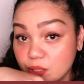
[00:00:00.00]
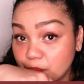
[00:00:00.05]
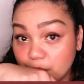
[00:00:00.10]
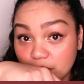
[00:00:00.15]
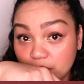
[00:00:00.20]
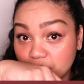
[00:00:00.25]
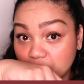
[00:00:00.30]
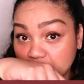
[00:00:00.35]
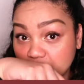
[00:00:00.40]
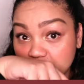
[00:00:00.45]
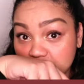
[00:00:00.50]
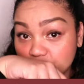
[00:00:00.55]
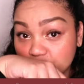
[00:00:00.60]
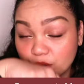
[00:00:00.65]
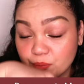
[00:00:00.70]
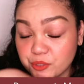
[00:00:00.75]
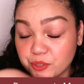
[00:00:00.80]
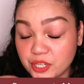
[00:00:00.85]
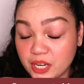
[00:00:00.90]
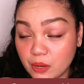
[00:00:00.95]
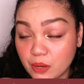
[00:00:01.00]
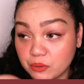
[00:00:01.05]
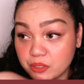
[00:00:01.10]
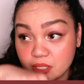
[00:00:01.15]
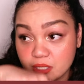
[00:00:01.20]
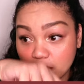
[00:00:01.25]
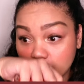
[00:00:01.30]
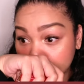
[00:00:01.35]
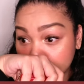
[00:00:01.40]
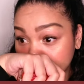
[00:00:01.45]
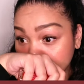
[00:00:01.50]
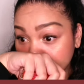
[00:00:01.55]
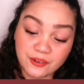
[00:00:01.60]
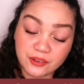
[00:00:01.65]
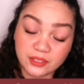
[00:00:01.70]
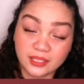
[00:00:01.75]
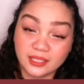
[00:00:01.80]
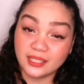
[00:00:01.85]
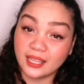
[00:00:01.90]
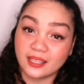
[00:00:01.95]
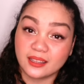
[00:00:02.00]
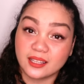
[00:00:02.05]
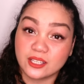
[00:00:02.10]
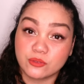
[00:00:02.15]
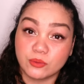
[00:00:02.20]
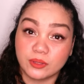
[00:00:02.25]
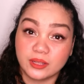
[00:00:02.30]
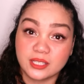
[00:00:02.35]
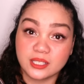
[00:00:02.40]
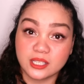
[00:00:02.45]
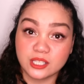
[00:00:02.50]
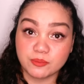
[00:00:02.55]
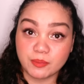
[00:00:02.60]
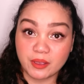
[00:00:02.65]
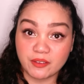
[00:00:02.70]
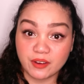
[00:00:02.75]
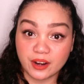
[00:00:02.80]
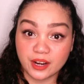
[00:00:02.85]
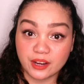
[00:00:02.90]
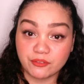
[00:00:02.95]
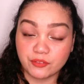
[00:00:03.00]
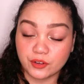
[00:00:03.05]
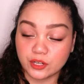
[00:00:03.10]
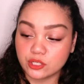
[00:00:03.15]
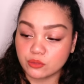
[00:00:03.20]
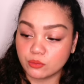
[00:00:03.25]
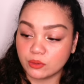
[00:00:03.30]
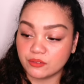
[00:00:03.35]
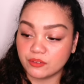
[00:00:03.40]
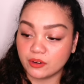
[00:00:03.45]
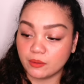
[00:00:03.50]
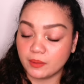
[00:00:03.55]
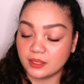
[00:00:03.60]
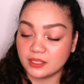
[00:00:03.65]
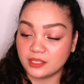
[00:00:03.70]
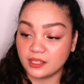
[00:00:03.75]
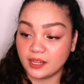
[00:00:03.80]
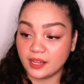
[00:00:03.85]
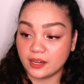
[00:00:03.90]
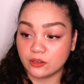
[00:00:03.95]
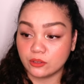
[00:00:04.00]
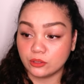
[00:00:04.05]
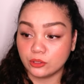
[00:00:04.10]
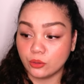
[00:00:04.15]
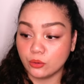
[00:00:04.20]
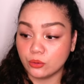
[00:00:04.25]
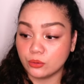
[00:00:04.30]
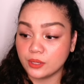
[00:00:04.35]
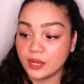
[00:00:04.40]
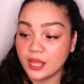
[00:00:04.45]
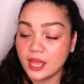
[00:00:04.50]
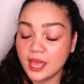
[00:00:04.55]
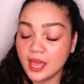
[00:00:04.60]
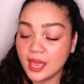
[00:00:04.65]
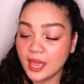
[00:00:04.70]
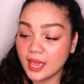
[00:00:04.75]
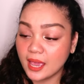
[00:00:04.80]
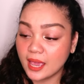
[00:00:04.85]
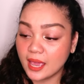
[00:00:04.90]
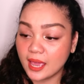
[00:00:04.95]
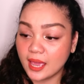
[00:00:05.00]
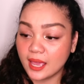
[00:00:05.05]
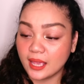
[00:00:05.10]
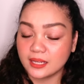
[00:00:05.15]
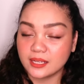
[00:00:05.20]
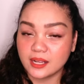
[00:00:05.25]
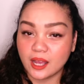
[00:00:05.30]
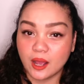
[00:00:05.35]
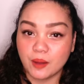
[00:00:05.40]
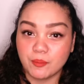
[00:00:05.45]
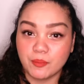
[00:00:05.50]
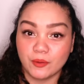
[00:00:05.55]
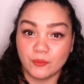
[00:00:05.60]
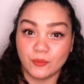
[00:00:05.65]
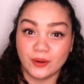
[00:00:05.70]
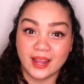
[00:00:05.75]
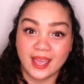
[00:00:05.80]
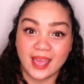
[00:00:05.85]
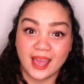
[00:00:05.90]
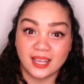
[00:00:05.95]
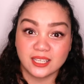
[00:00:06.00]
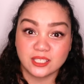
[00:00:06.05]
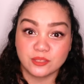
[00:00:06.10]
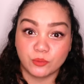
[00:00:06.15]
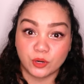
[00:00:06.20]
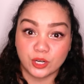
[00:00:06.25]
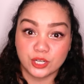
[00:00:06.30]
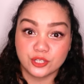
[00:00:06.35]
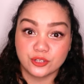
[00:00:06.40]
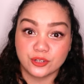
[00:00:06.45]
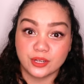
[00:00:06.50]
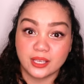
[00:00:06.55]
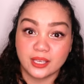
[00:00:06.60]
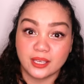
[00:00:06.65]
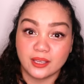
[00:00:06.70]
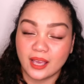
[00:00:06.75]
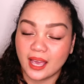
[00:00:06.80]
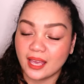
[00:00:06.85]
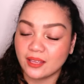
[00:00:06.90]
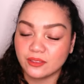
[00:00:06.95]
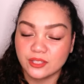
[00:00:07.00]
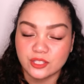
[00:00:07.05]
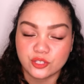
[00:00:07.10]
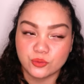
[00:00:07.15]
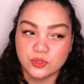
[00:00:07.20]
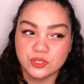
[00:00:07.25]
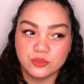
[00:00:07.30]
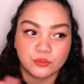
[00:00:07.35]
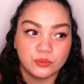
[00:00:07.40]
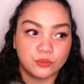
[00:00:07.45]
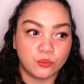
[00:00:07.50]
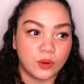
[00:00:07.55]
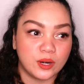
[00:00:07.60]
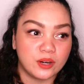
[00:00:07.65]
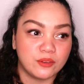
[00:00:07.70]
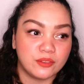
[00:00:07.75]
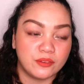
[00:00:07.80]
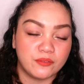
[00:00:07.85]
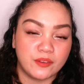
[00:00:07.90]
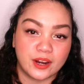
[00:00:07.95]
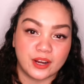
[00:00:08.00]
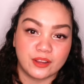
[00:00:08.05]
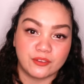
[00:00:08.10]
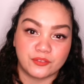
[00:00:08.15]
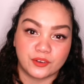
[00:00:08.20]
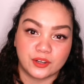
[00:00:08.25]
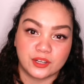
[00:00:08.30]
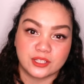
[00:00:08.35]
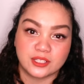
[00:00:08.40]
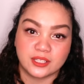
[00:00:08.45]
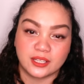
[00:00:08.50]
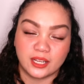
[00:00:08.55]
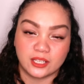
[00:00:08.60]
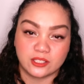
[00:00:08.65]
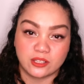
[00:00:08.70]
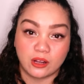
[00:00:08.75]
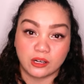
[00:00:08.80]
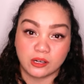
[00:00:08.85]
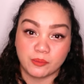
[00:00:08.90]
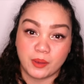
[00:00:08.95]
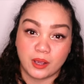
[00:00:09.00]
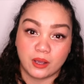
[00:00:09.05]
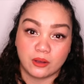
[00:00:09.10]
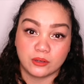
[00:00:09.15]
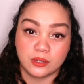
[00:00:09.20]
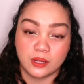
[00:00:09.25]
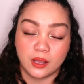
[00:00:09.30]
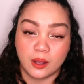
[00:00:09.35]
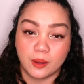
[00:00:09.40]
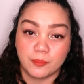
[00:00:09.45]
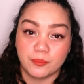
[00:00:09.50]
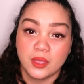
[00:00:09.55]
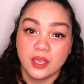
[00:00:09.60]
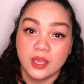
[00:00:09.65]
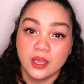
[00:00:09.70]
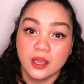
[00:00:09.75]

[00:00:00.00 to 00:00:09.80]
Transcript: perfect description, I would say. I really like this one. This is my very first one from Atelier Cologne. And when I asked Marjorie, she was one of the very first that I talked about